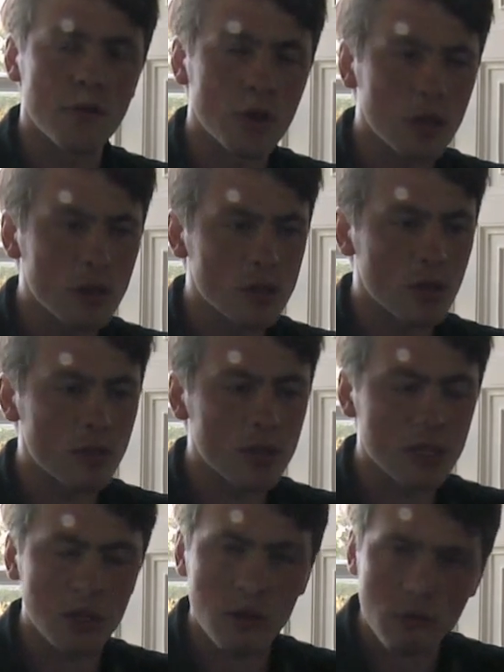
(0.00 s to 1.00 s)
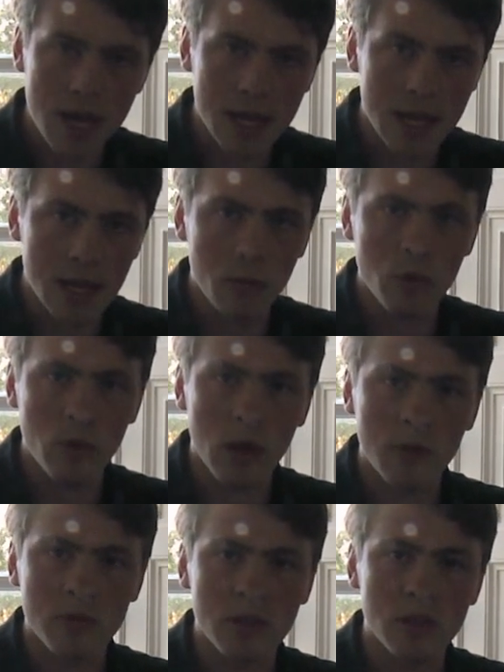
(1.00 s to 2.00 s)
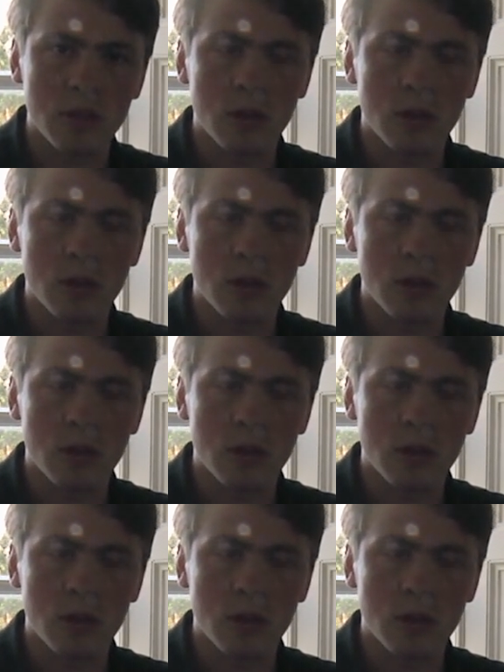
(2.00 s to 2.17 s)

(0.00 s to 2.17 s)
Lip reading: If we use our reason correctly, we'll come to those